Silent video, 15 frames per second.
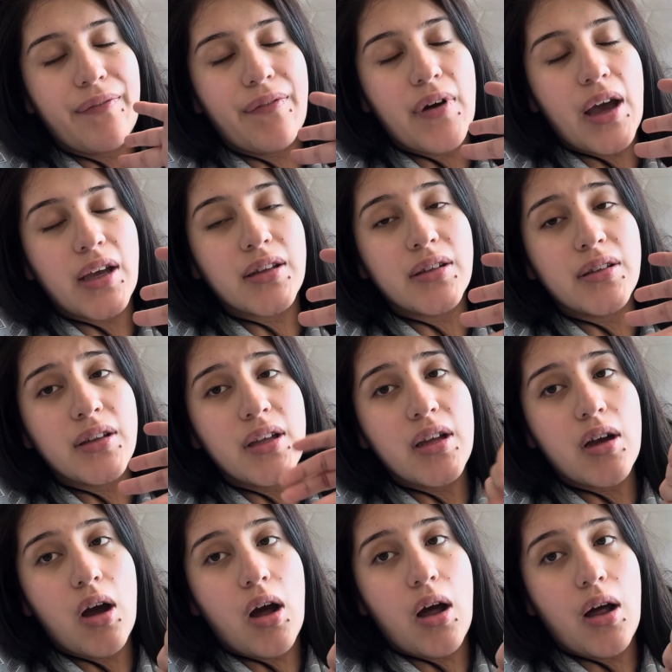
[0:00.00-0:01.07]
finally
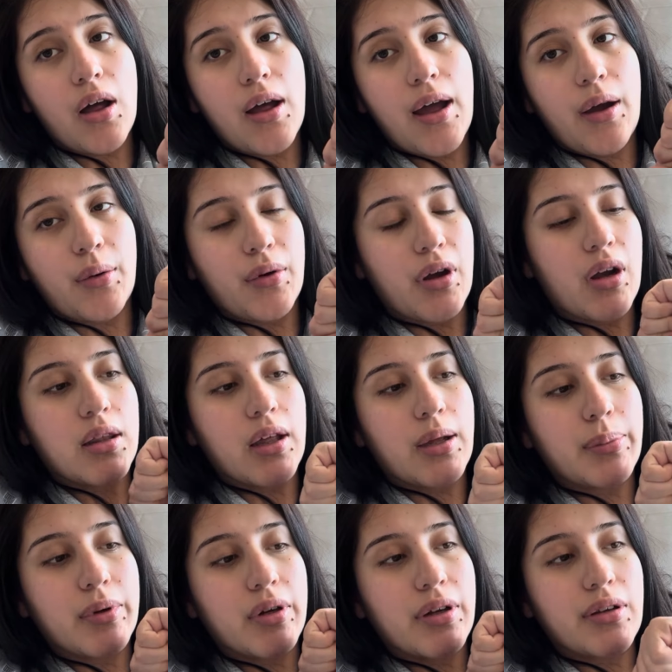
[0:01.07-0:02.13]
got our
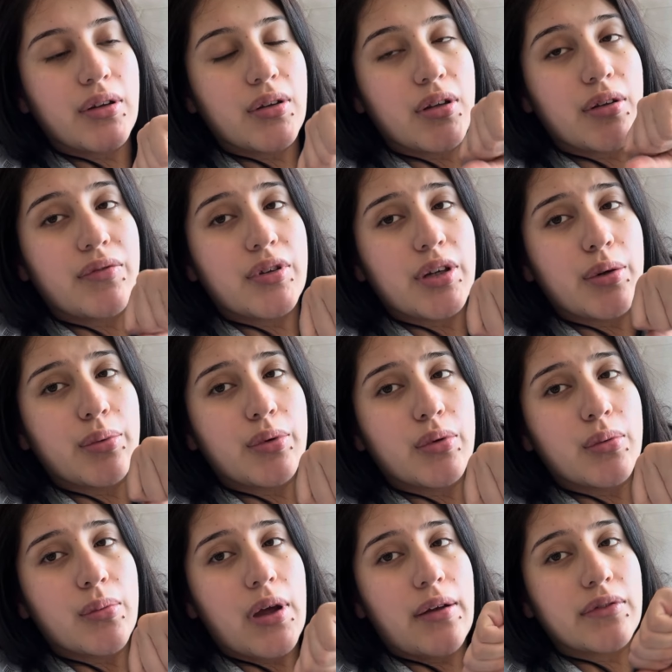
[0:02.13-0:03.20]
labor and delivery
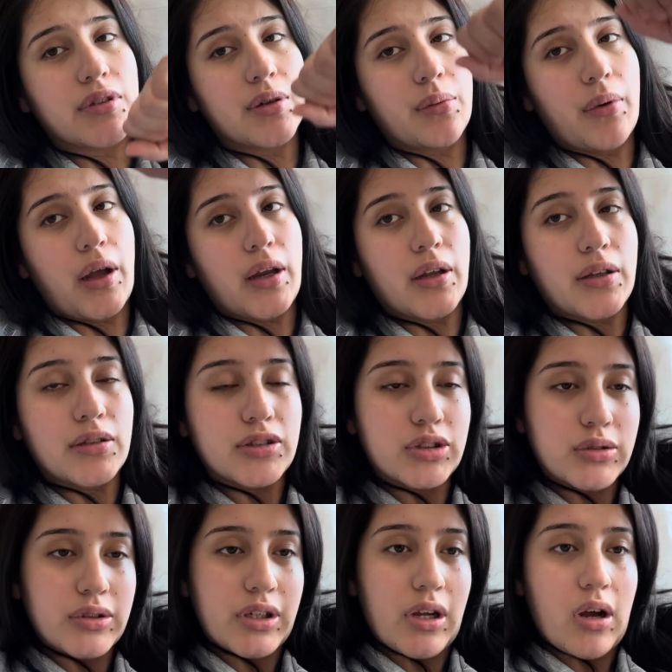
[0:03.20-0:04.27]
room after waiting in
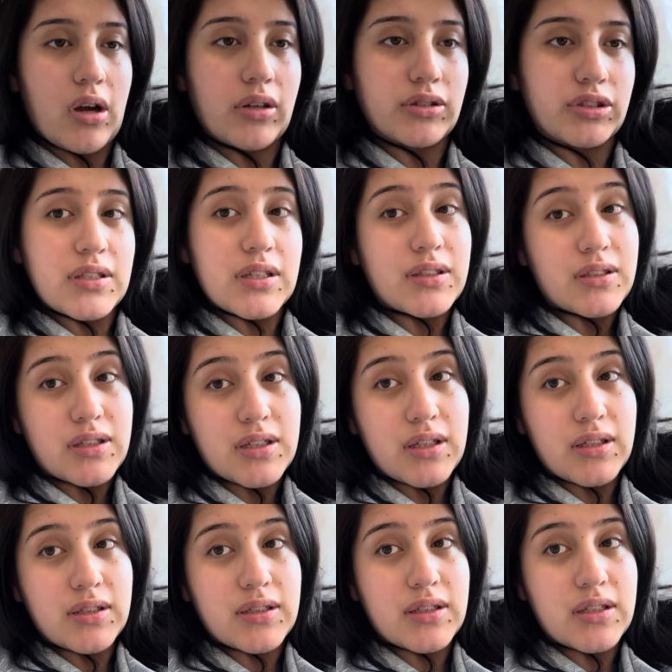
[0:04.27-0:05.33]
triage since
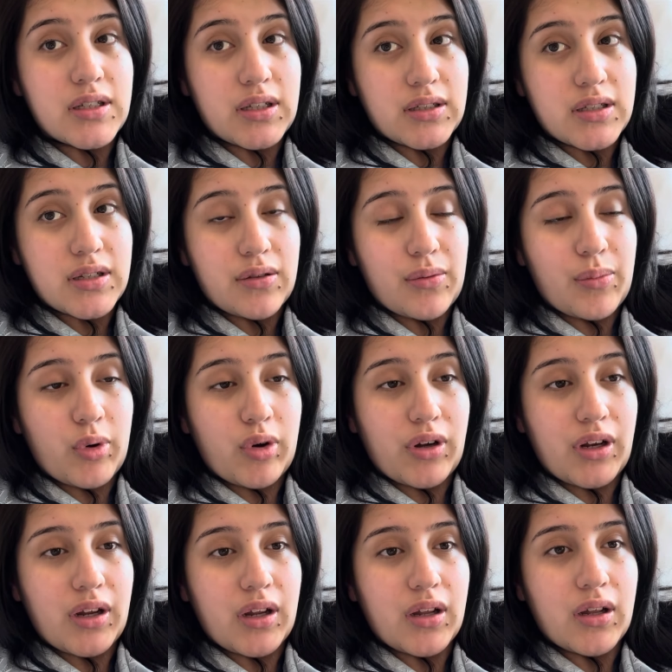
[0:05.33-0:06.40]
6 in the
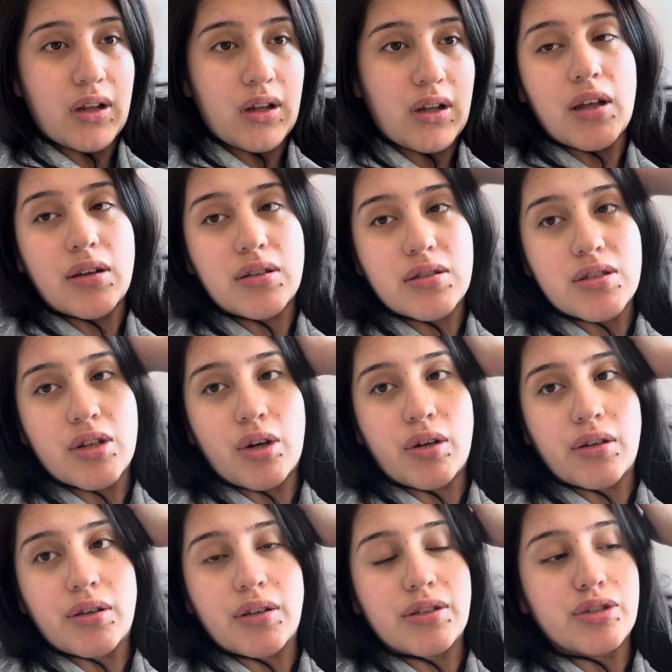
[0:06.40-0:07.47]
morning. It is
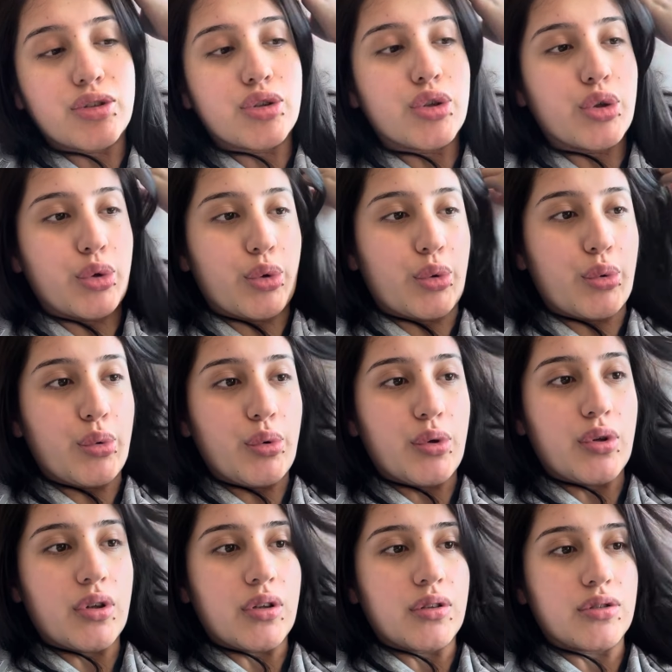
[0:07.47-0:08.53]
currently
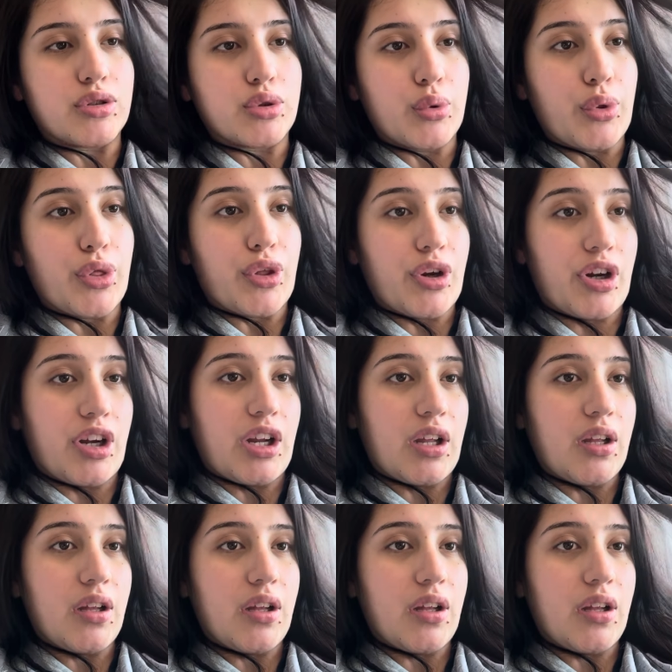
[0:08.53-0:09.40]
2:30.